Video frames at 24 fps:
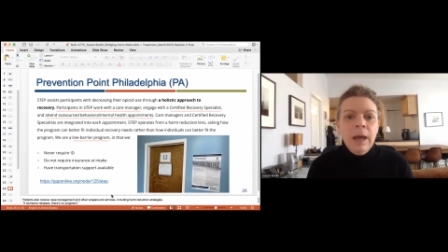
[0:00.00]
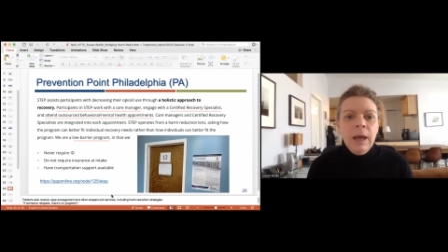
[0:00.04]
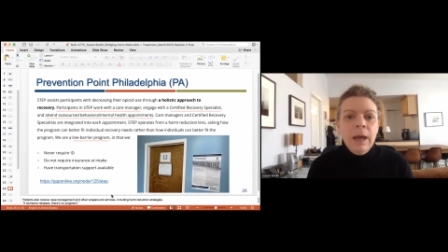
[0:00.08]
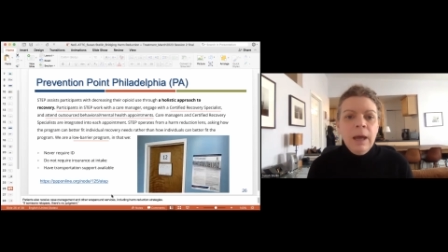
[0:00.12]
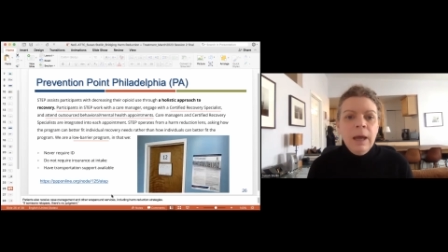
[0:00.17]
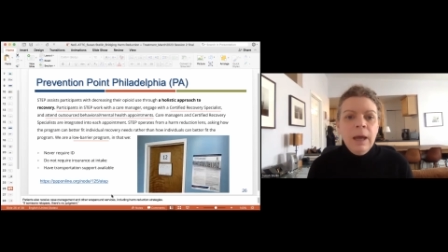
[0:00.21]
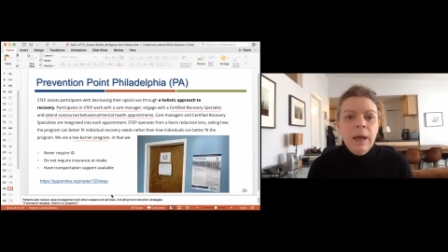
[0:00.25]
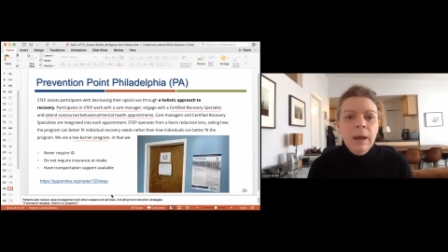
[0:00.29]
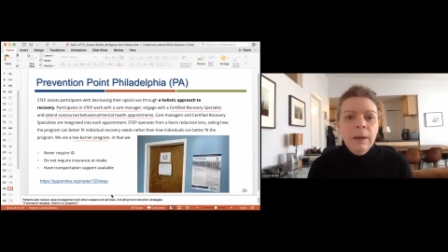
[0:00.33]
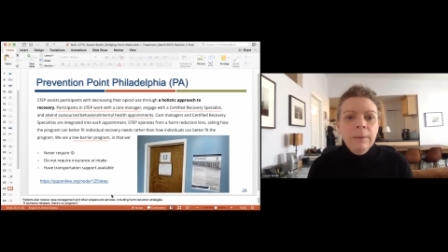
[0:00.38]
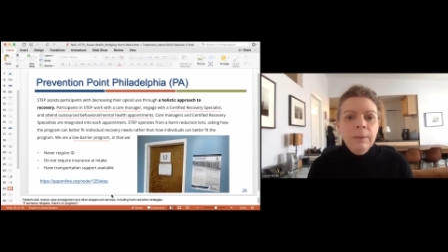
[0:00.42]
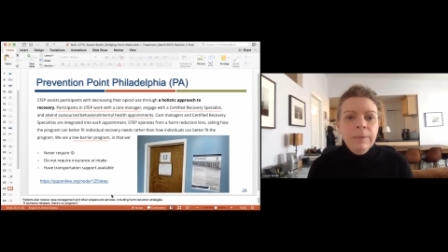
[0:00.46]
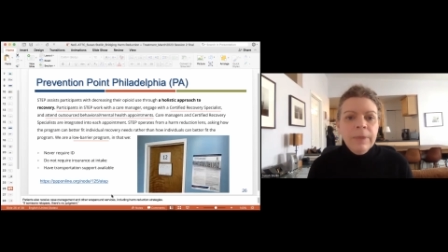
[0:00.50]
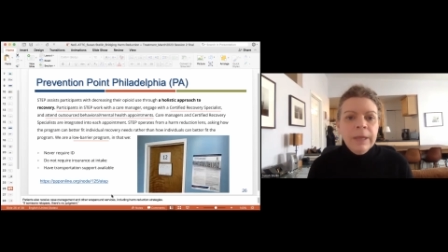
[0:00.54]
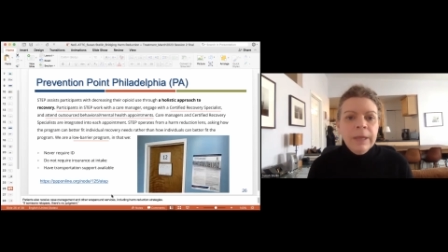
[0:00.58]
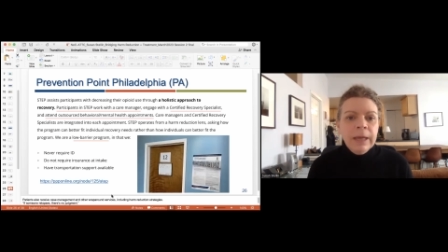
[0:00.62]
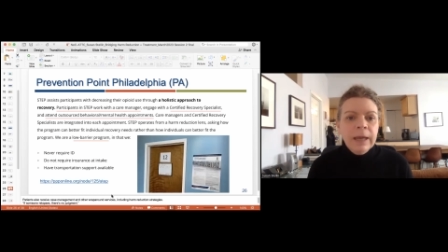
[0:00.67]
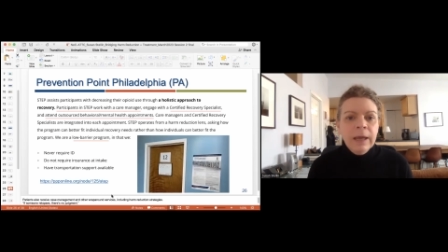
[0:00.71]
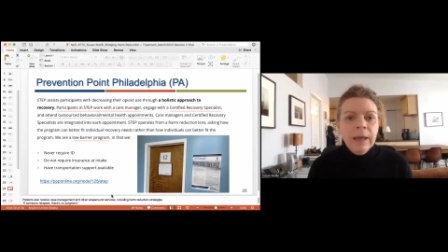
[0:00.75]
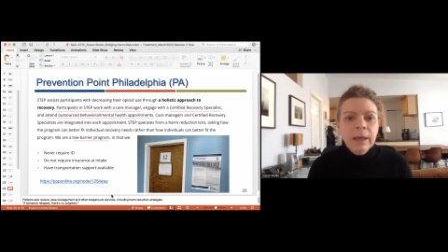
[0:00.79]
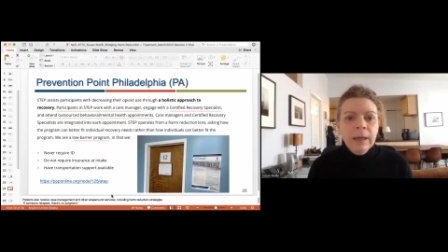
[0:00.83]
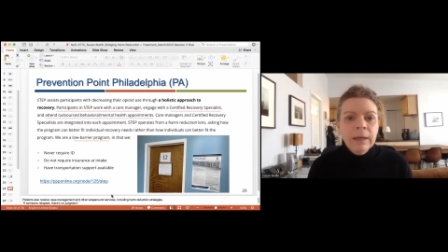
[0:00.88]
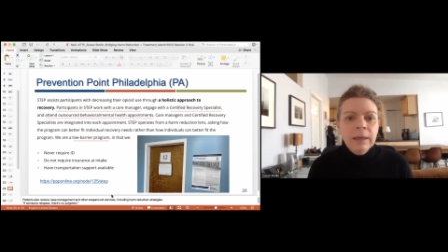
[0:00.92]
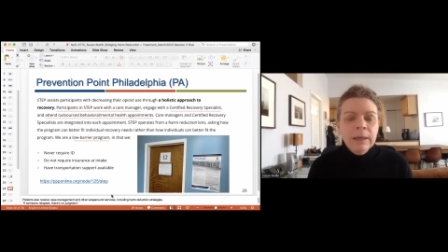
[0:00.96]
They
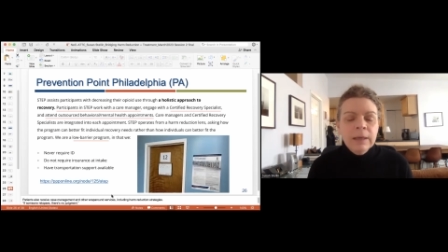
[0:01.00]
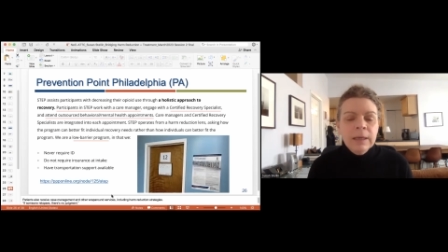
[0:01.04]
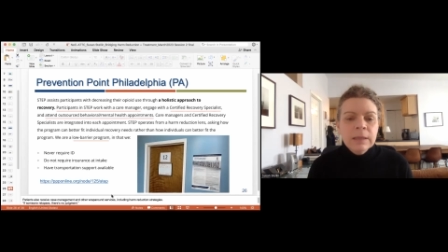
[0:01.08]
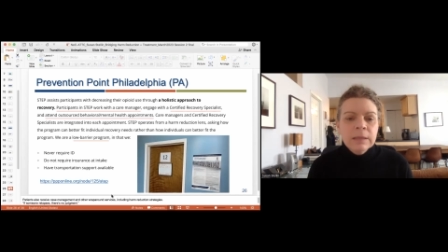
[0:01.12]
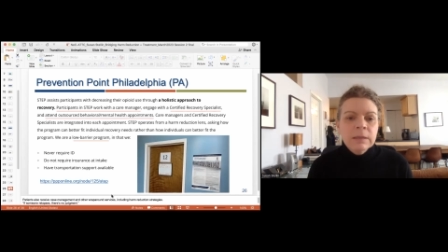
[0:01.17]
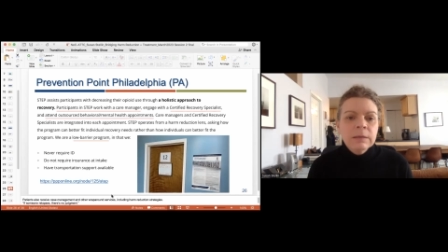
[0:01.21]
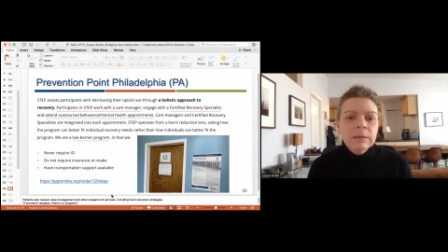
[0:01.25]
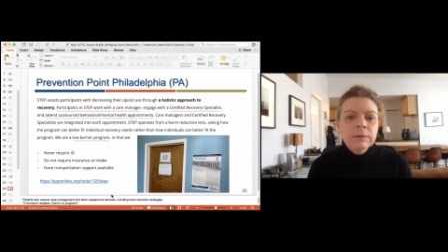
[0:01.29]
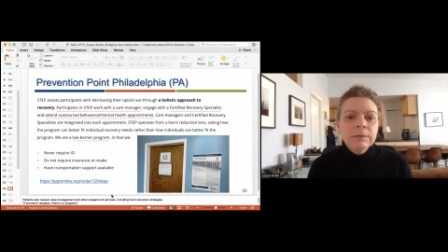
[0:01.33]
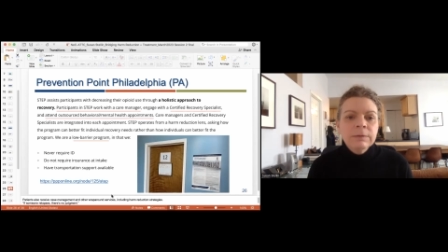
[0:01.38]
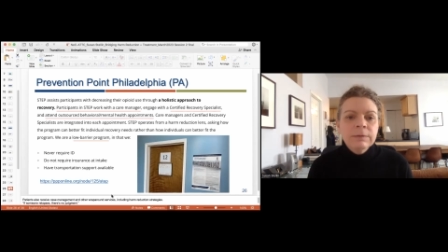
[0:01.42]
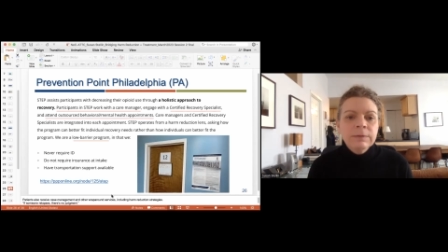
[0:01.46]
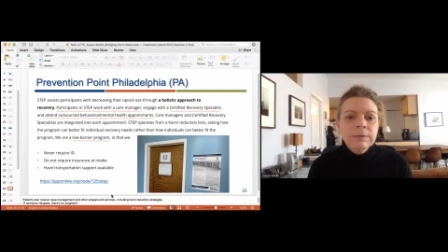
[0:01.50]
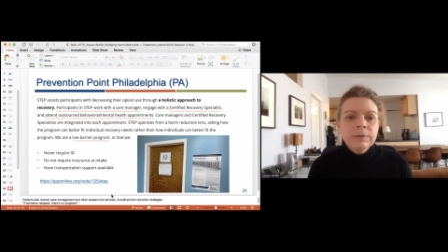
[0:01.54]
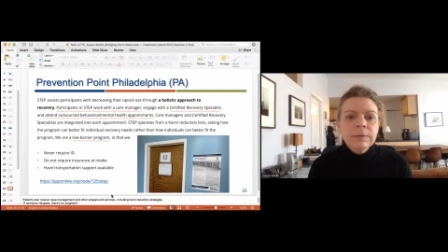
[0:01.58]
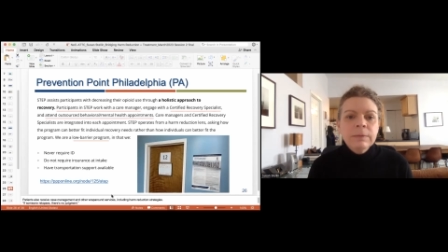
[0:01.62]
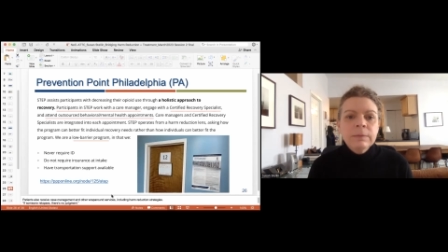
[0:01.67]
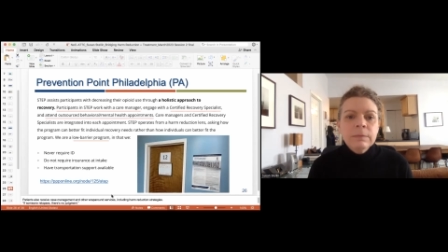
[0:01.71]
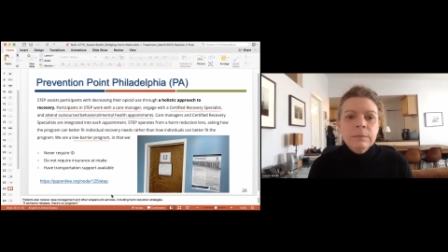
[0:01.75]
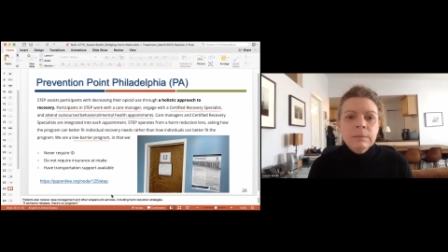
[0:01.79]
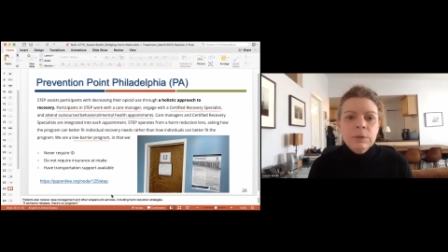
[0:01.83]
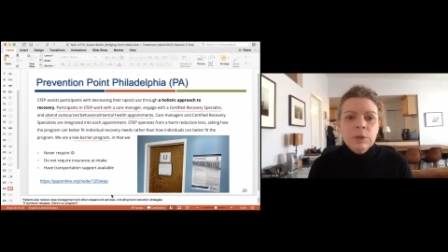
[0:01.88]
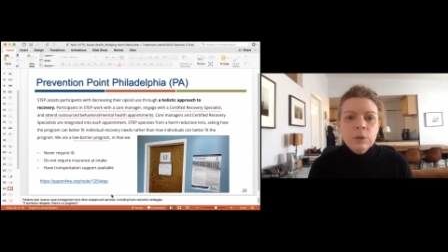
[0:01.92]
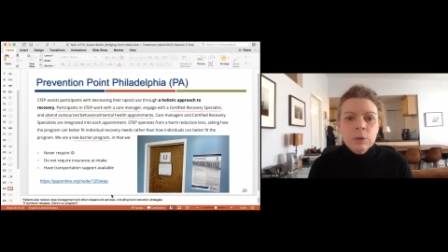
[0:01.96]
had, as of
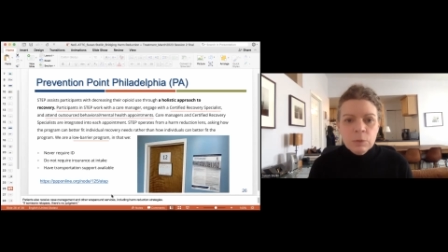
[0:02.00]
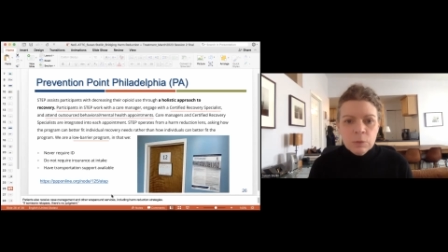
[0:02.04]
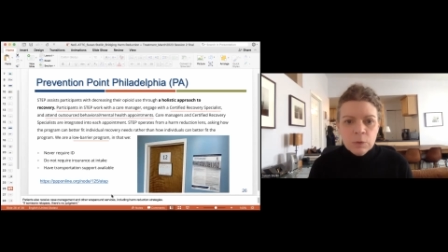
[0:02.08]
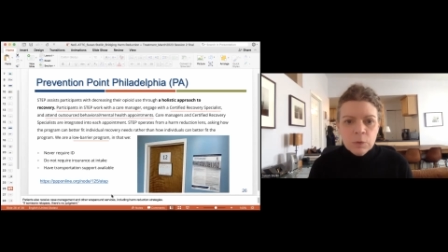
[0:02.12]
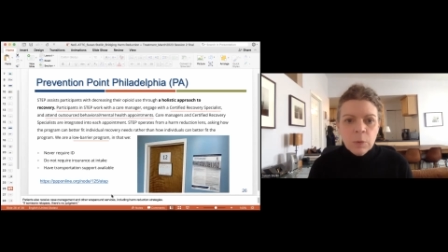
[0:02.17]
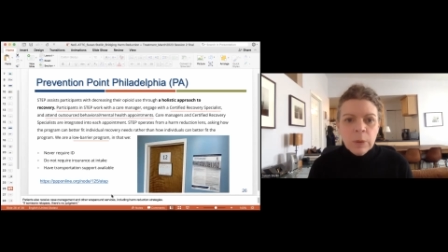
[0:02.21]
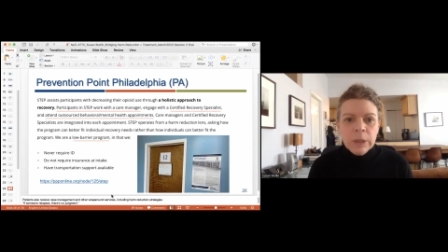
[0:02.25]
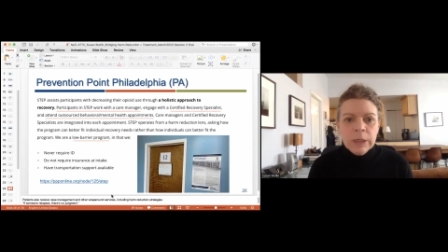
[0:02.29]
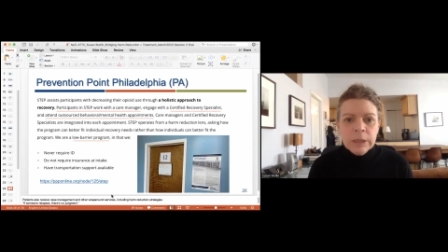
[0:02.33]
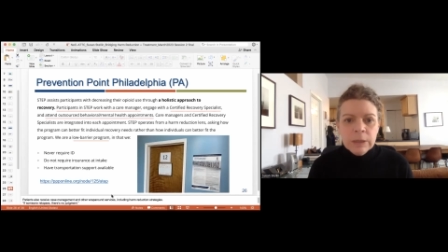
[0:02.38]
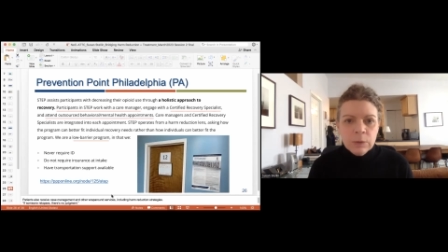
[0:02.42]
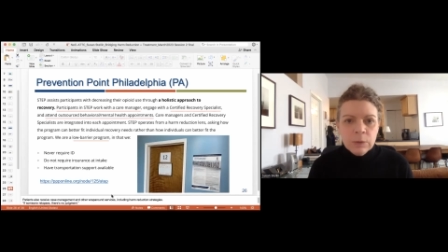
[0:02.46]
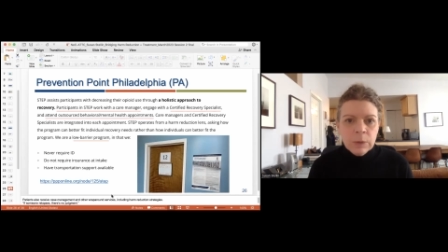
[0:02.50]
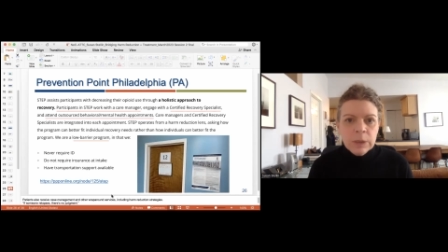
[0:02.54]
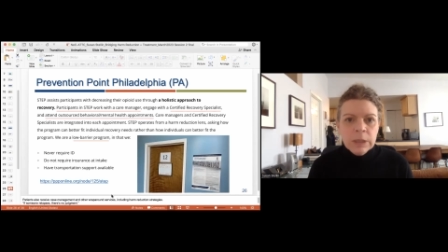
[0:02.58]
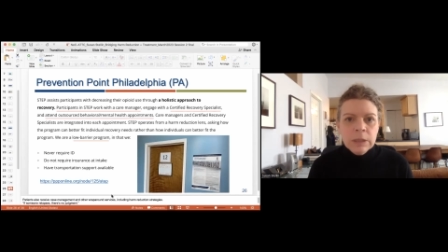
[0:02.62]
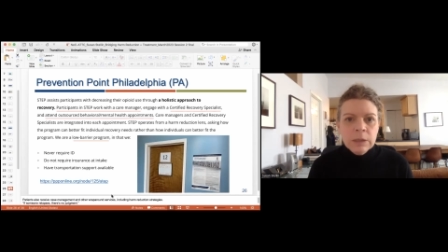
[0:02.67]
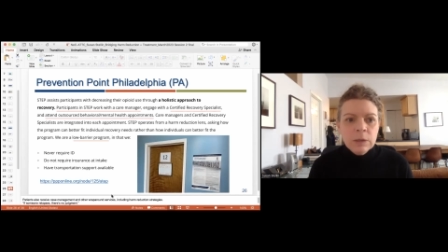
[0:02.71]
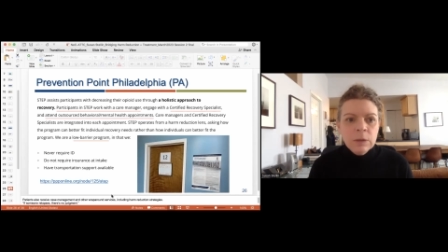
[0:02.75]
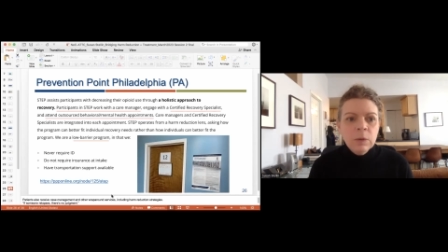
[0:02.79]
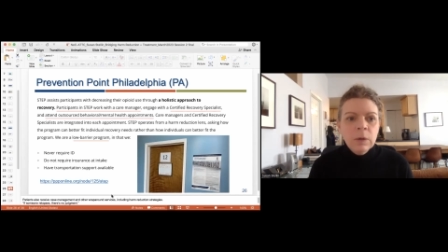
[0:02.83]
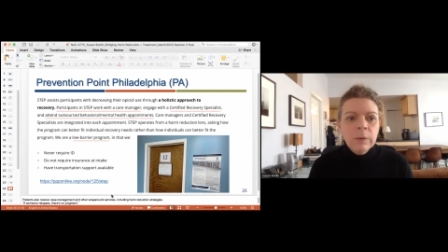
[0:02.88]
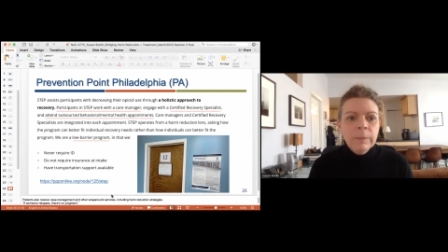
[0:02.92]
June 2022,